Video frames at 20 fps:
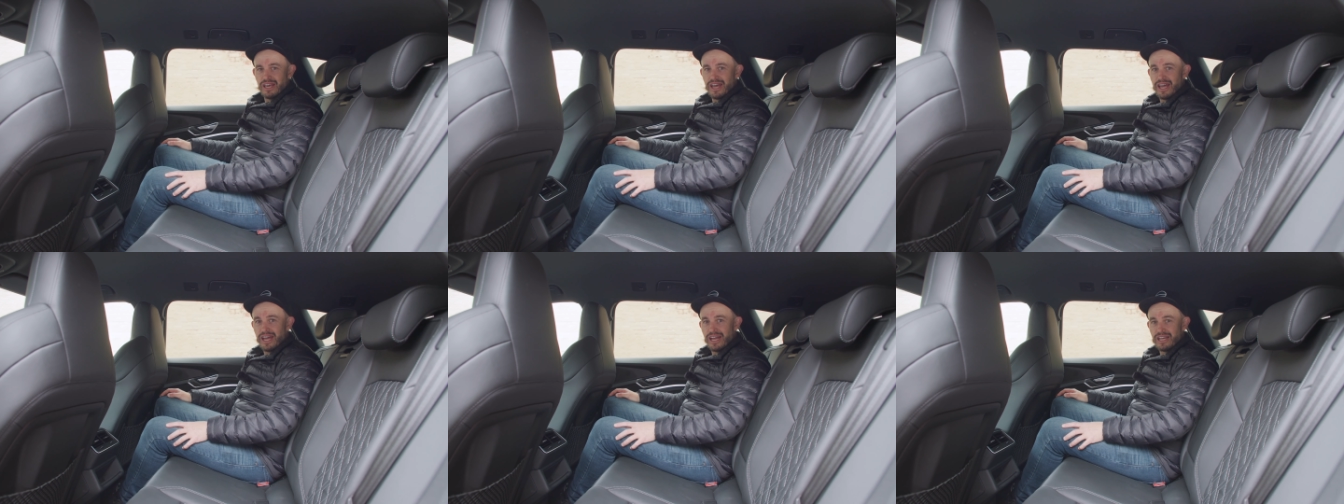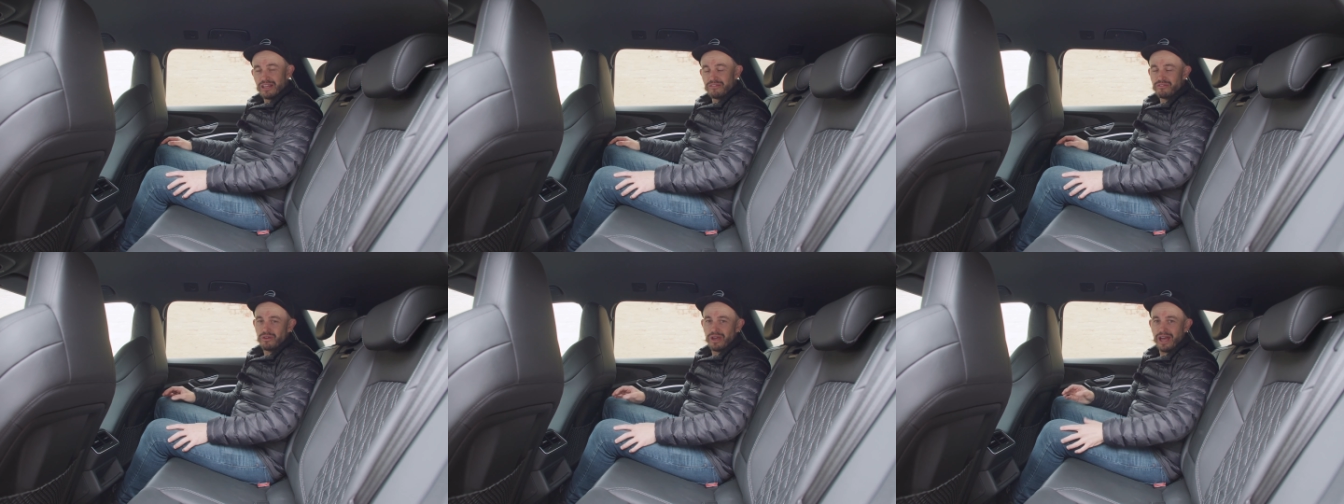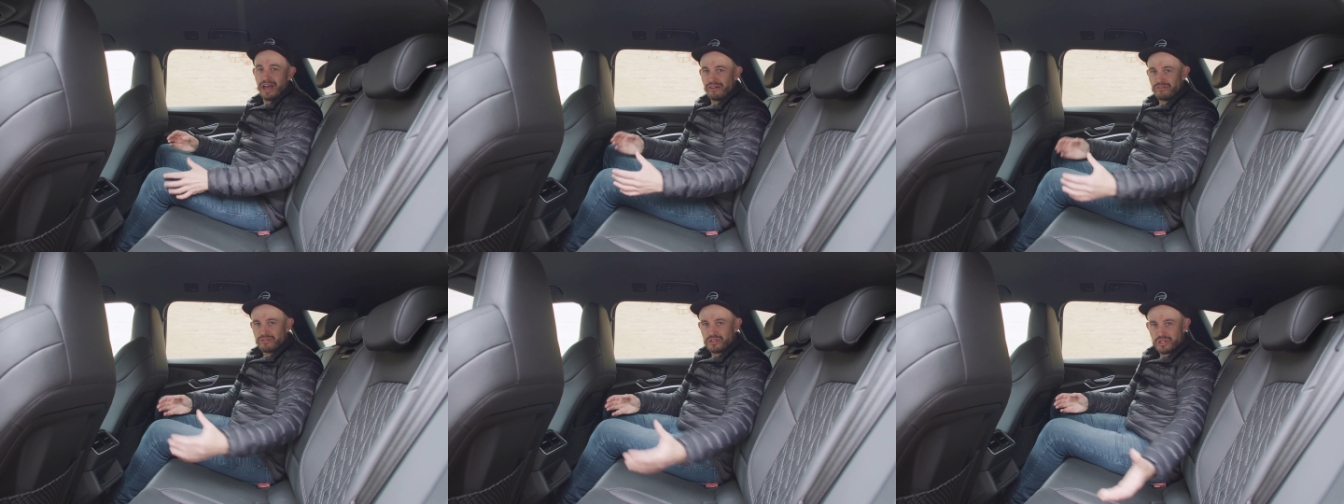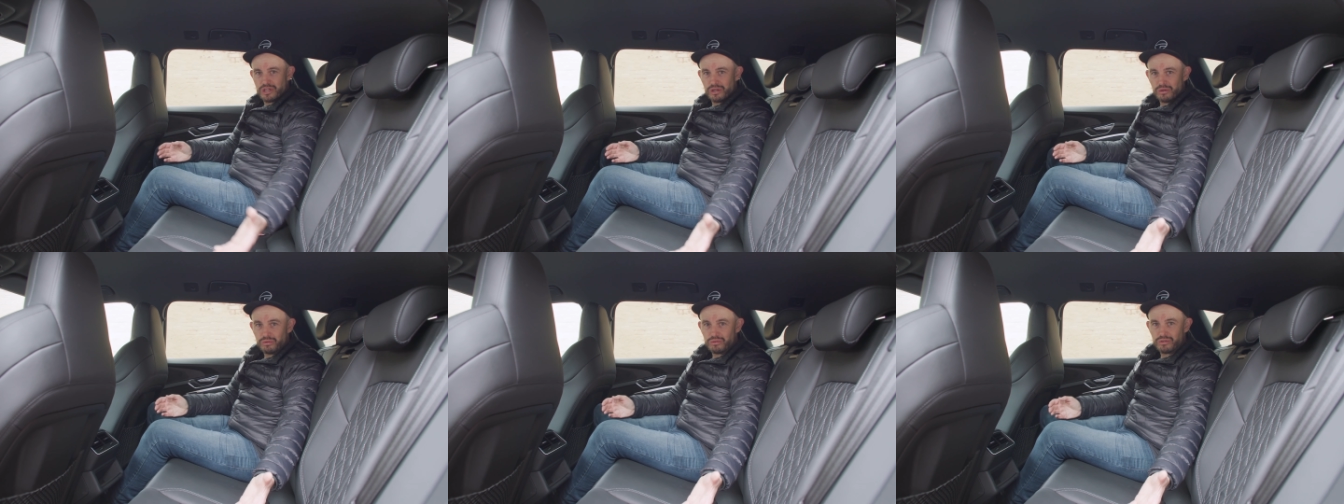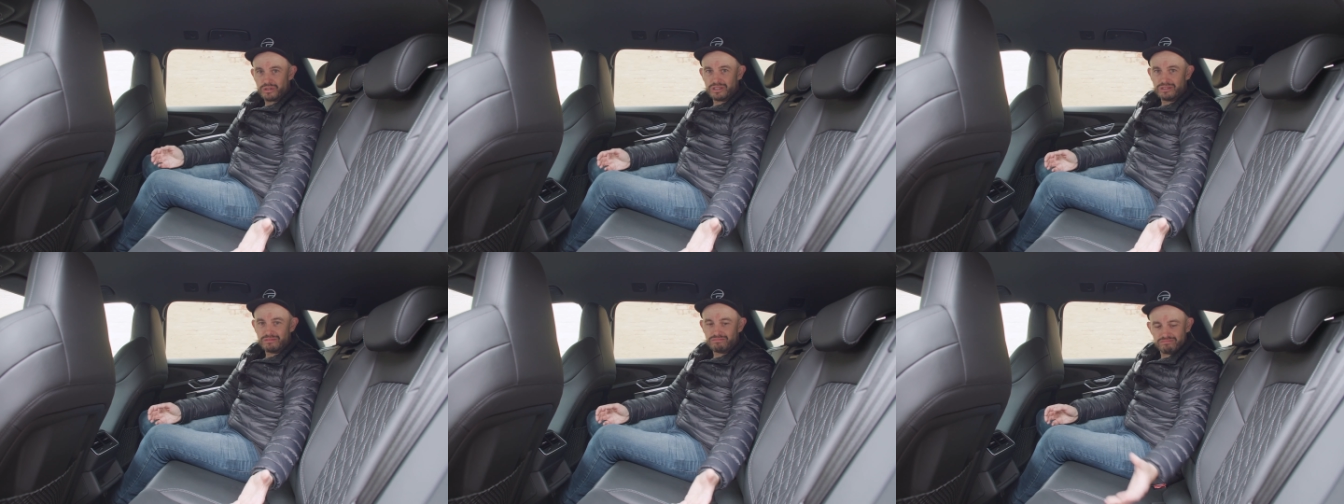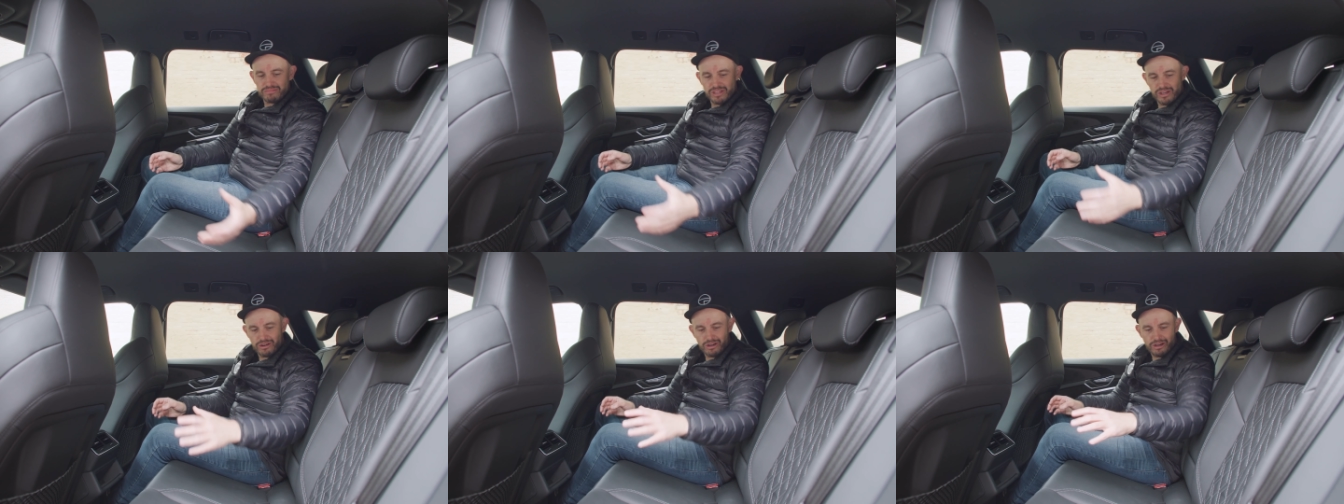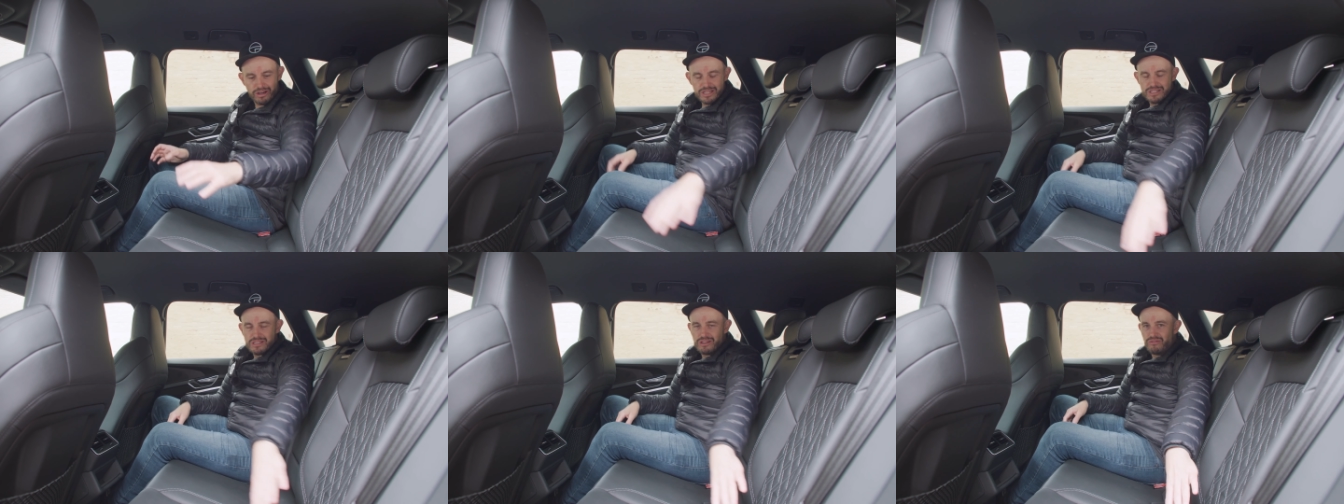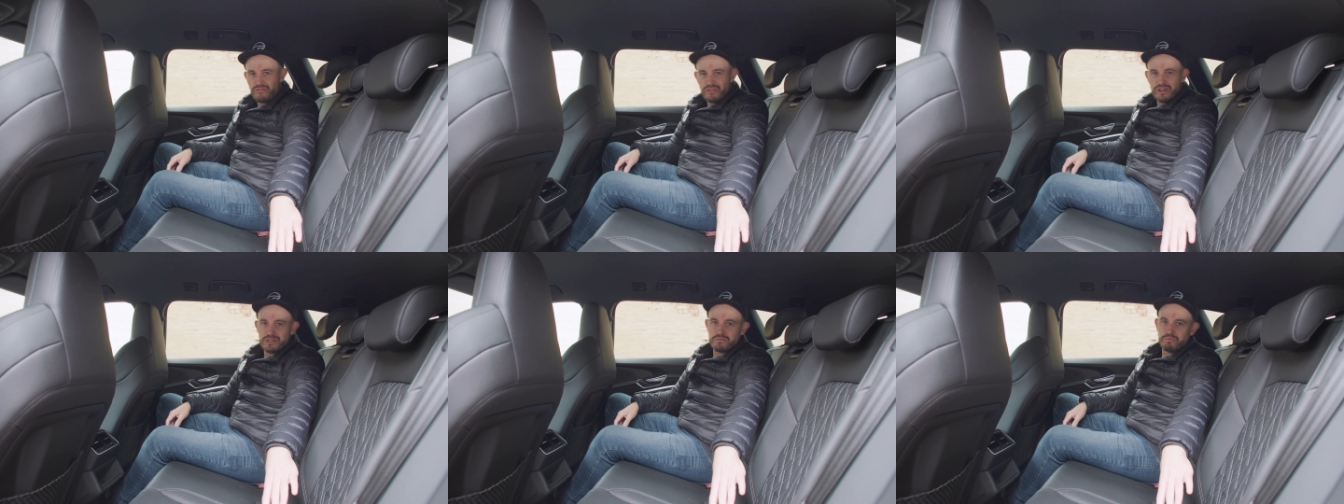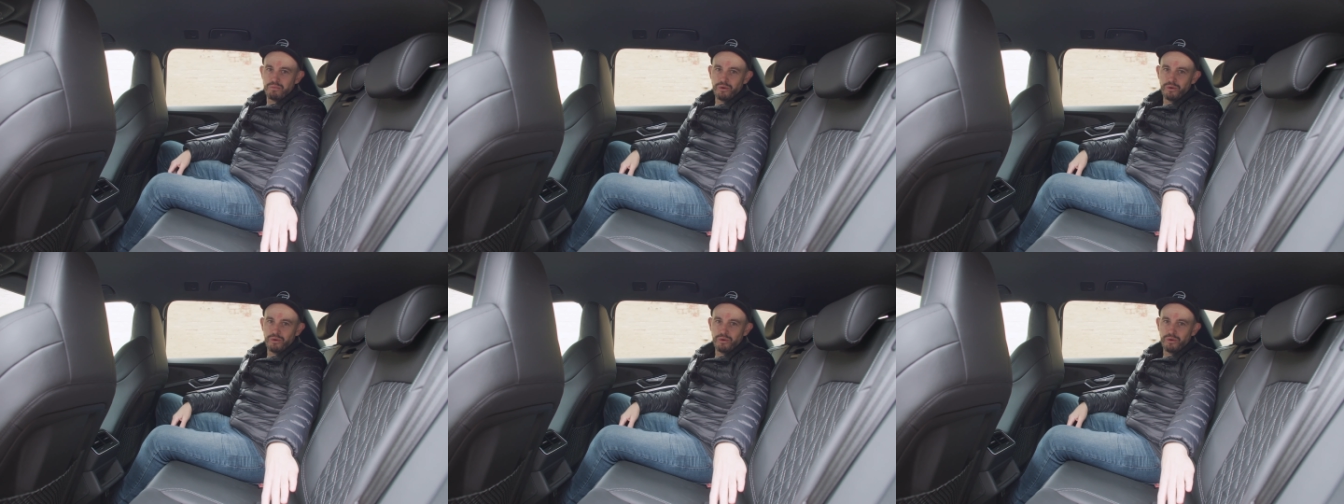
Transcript: And if you have children, there are ISOFIX